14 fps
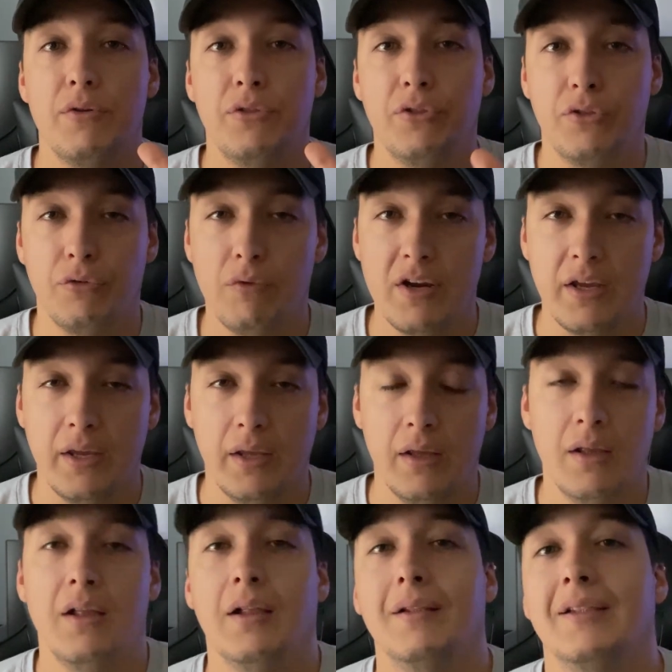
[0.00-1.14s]
3,
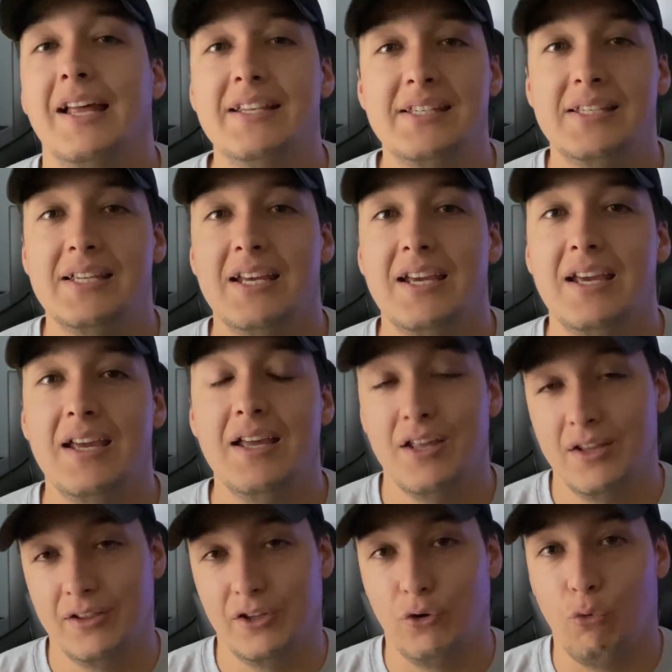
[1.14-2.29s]
let's say
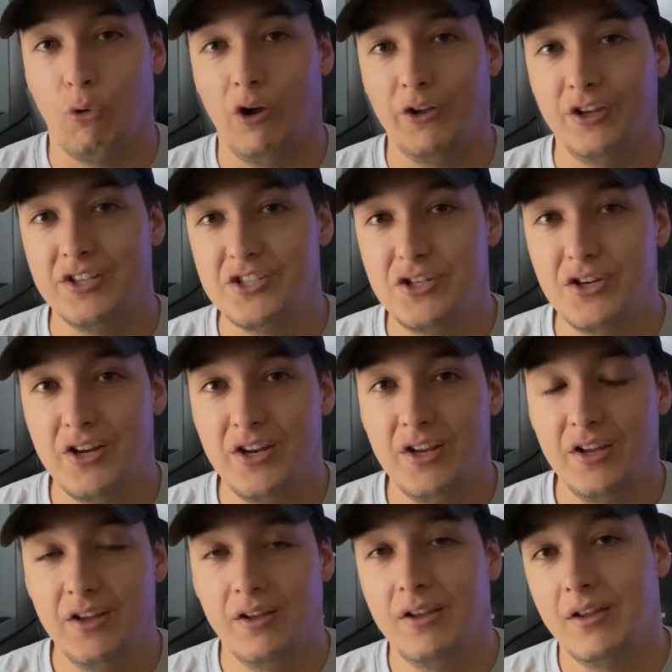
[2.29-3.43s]
the quality is good,
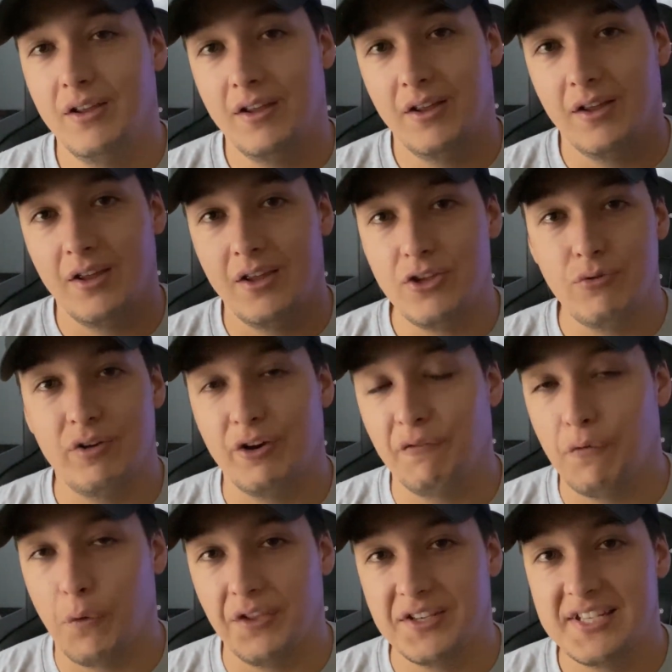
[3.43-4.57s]
you can
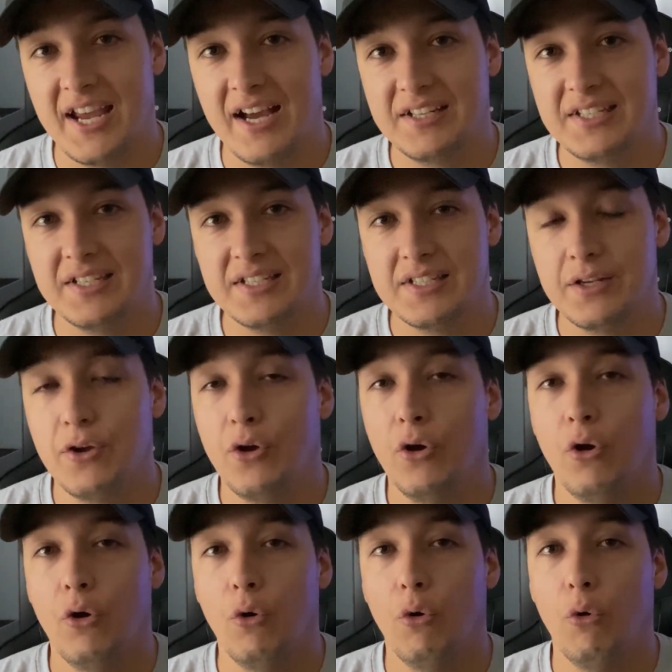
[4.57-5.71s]
afford the taxes.
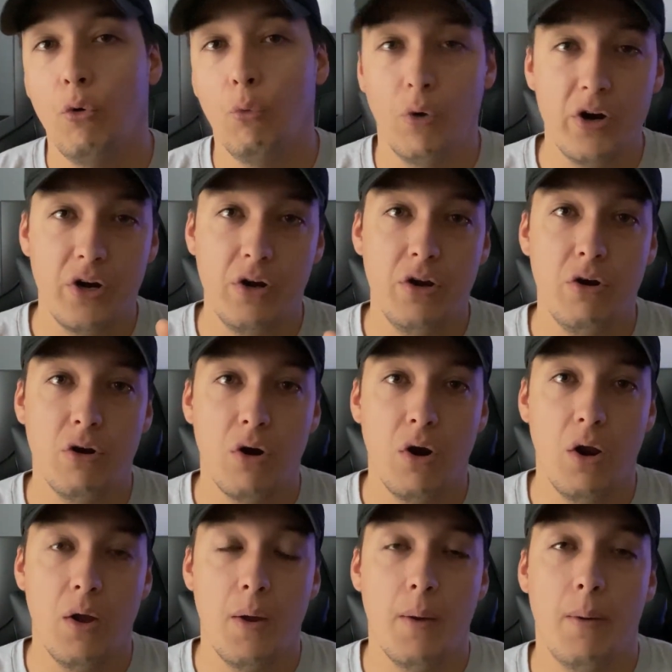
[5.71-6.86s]
What are
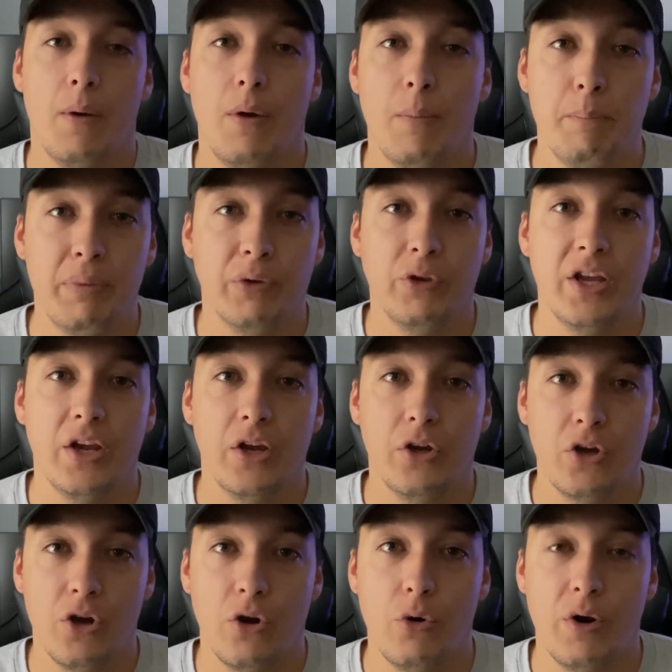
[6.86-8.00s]
your building
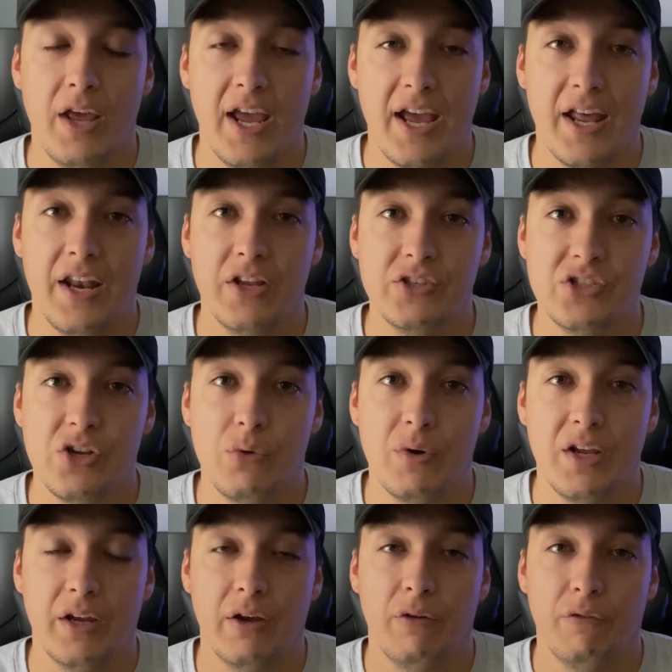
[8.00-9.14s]
code and
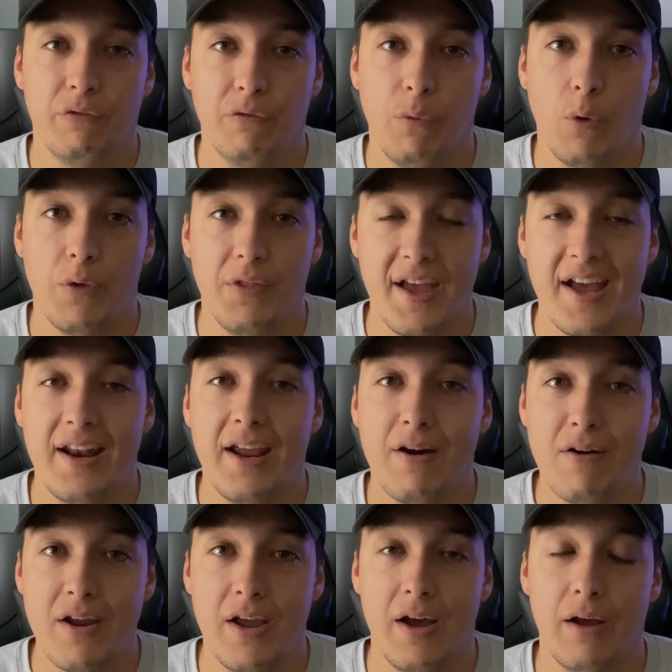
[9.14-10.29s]
zoning for that
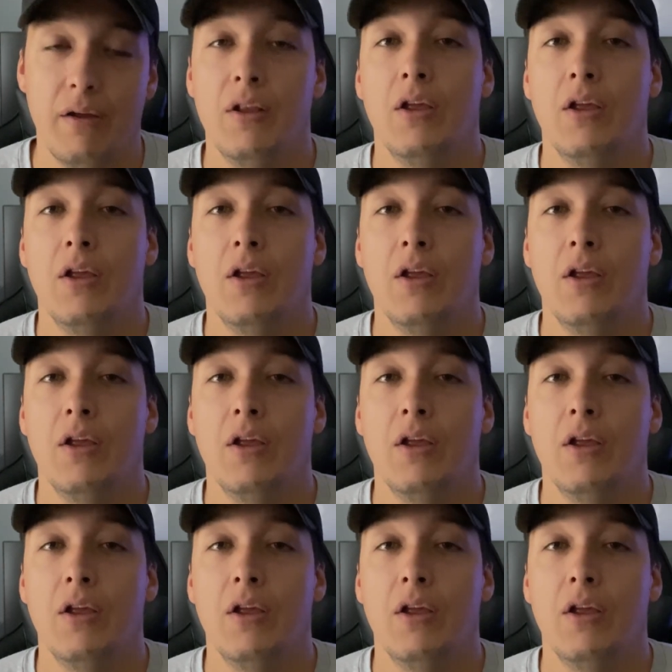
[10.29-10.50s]
area?